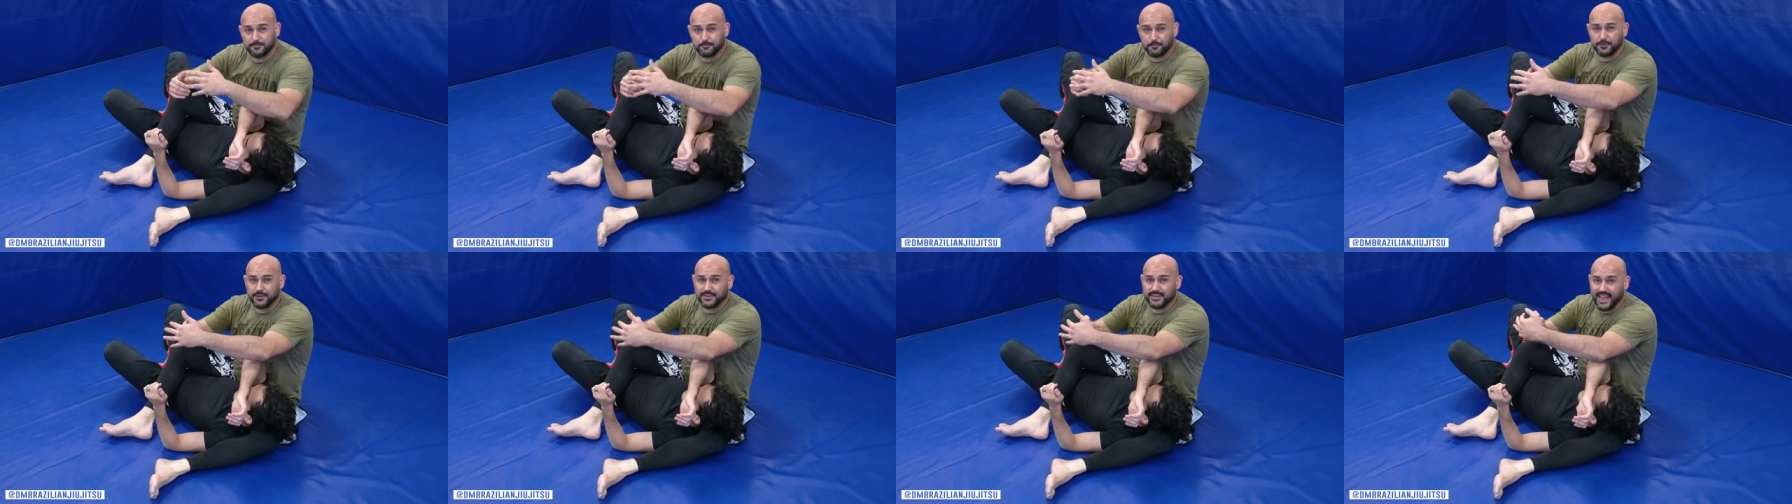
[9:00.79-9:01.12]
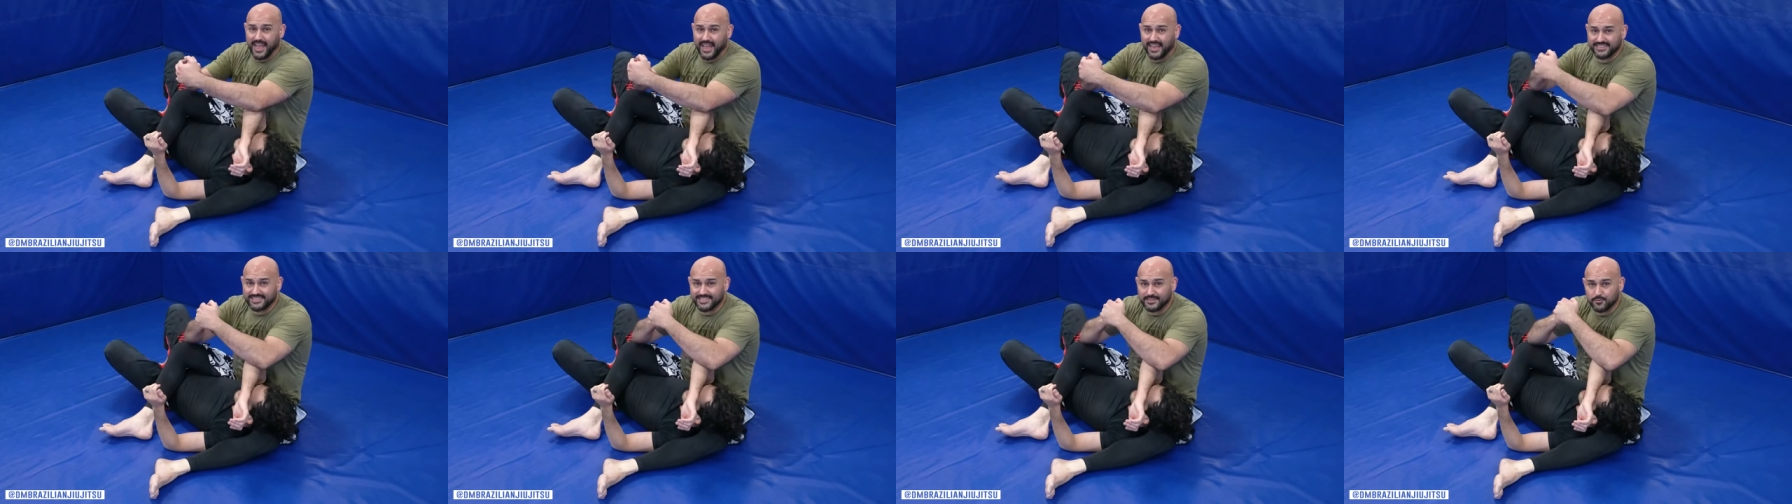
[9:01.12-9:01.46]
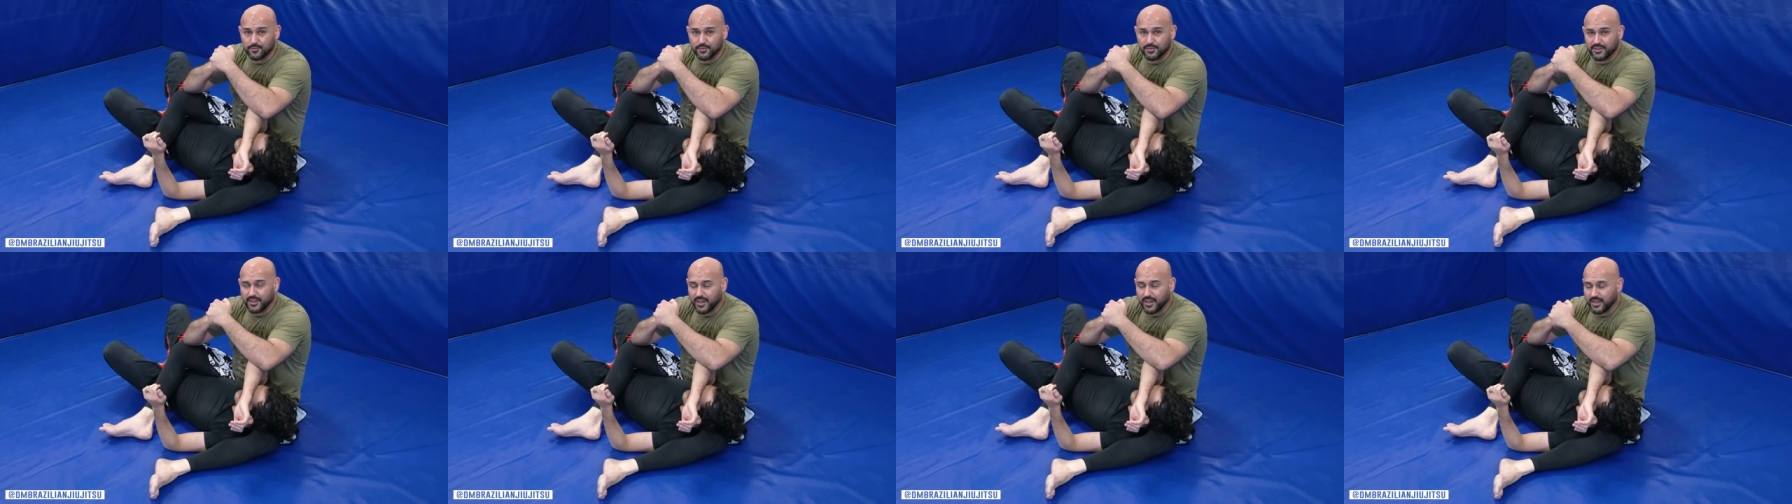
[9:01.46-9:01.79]
That's pretty nasty
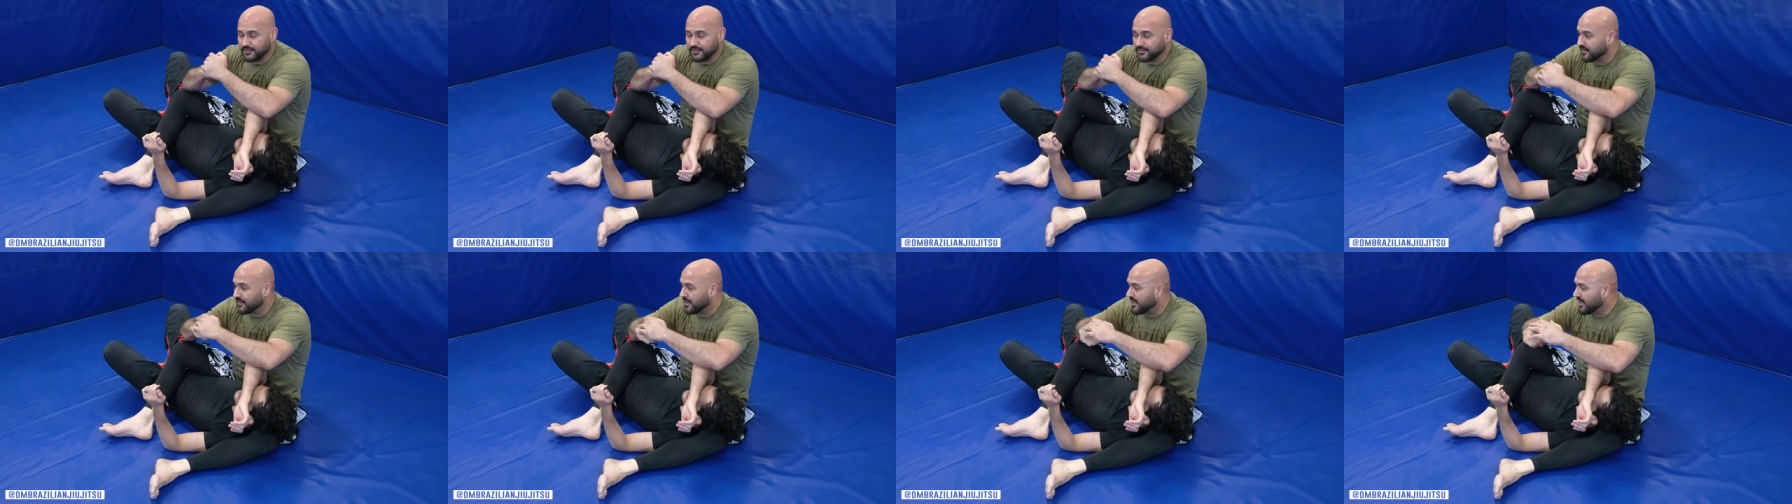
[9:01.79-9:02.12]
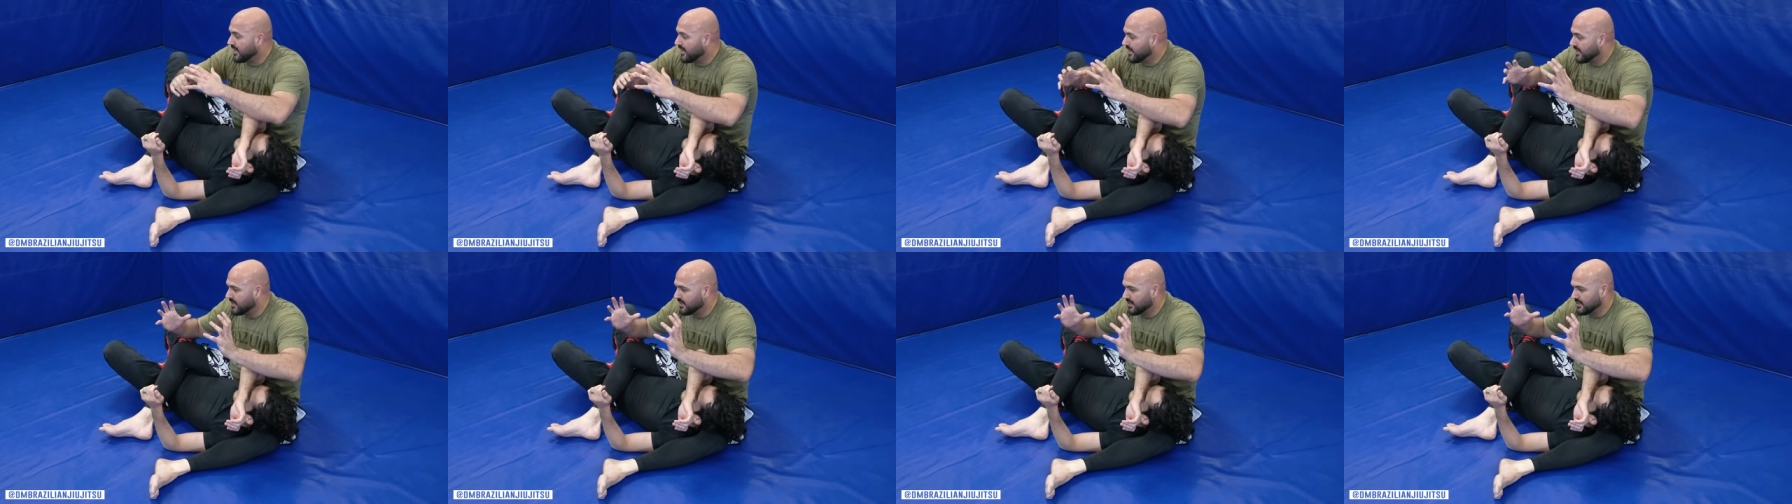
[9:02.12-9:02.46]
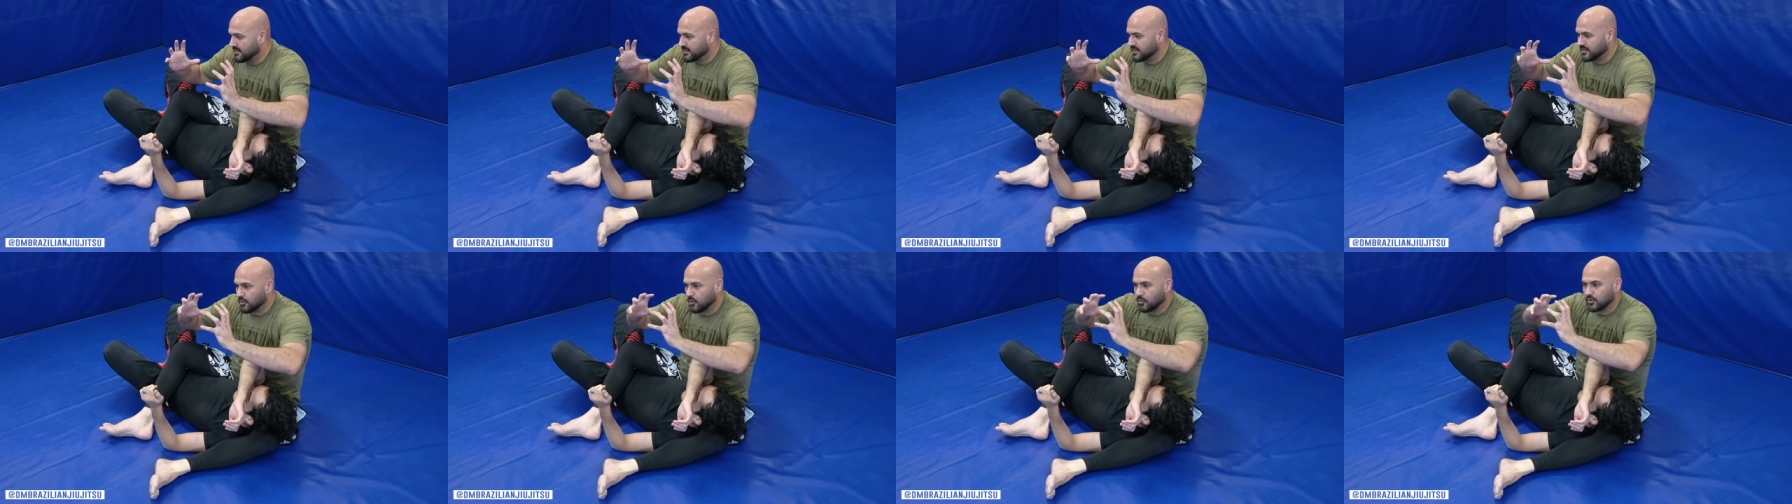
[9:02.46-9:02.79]
when you kind of,
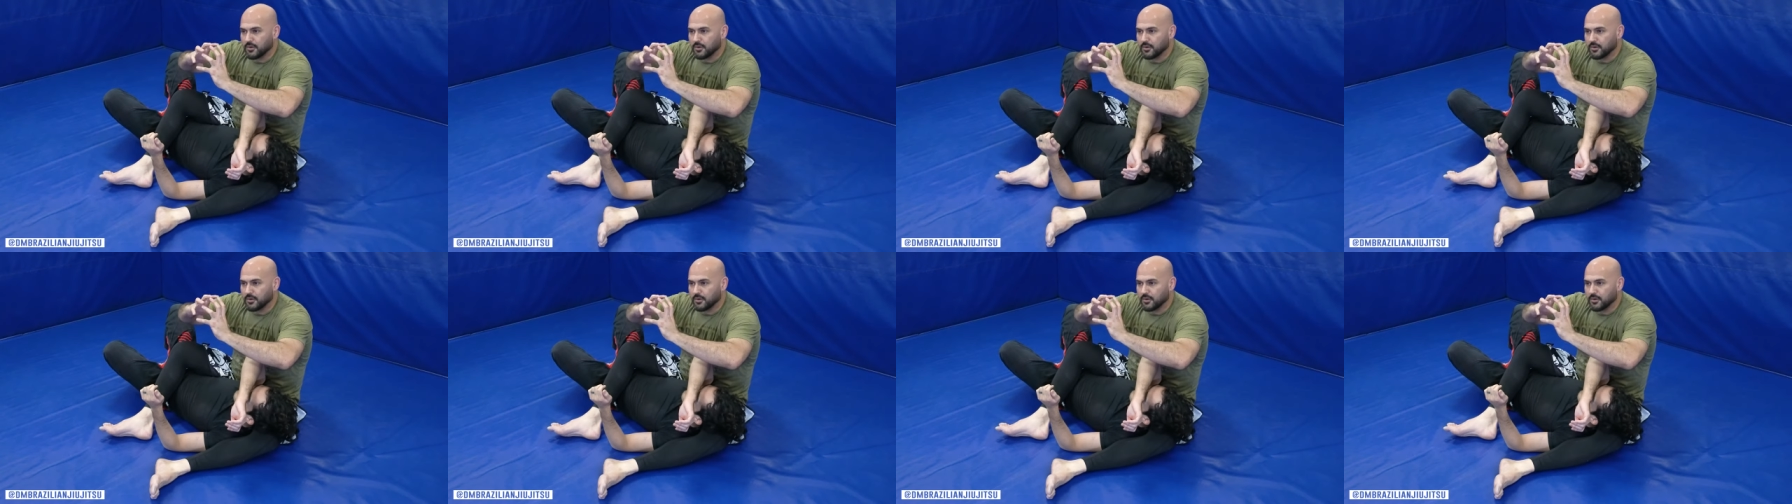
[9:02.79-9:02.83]
you know,